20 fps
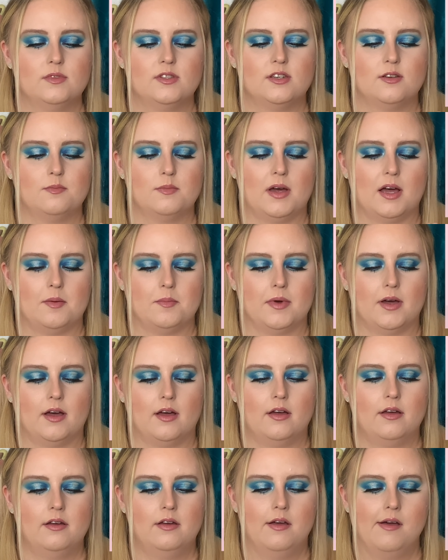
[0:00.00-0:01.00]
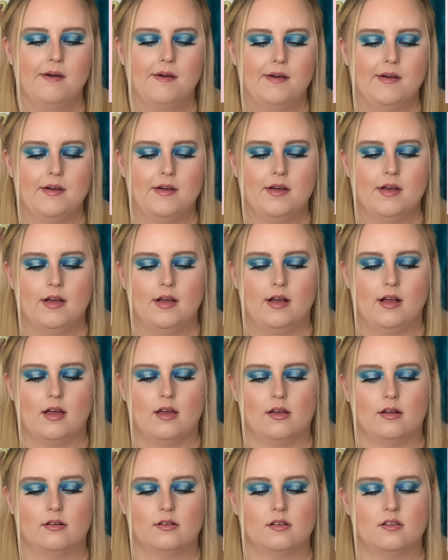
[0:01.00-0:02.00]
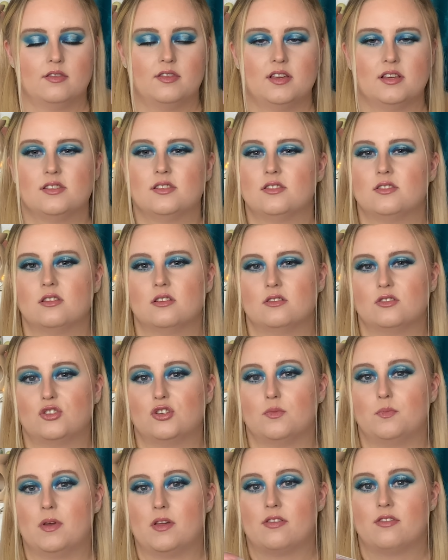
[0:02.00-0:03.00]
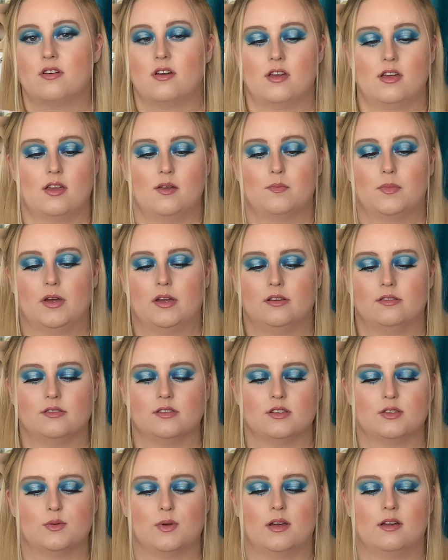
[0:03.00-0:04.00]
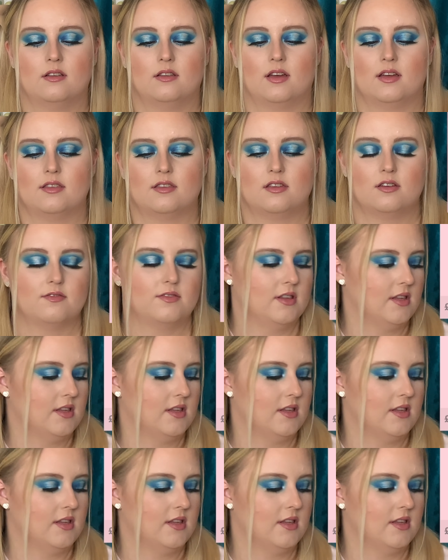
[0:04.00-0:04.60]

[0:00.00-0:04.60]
to Mama, and this should be £13 as well, like the other